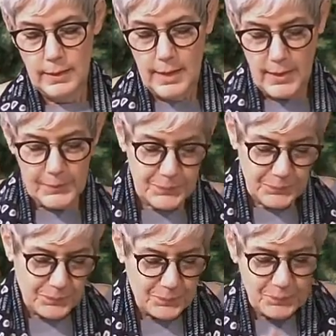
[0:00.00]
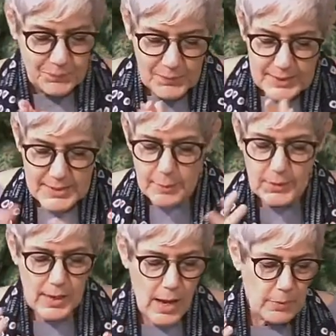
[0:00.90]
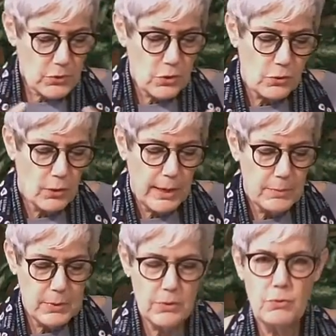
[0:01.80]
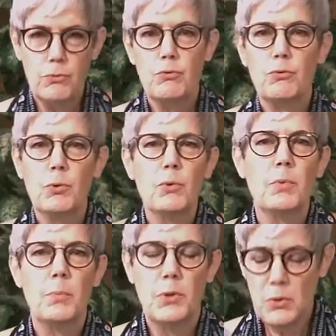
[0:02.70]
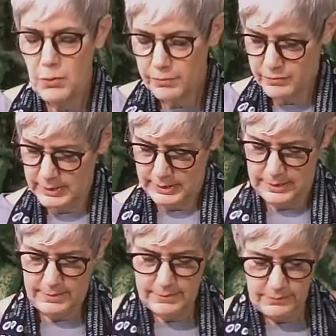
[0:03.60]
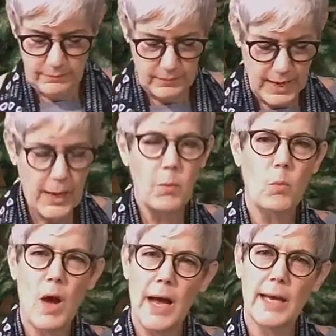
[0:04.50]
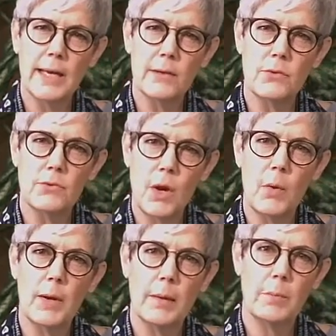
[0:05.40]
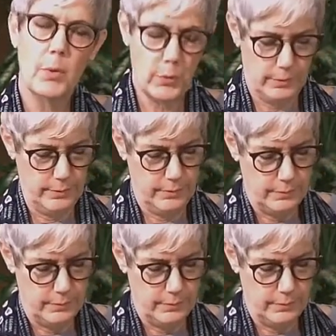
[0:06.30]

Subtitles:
Now, Debbie Thomas describes this truth beautifully and why it's so important.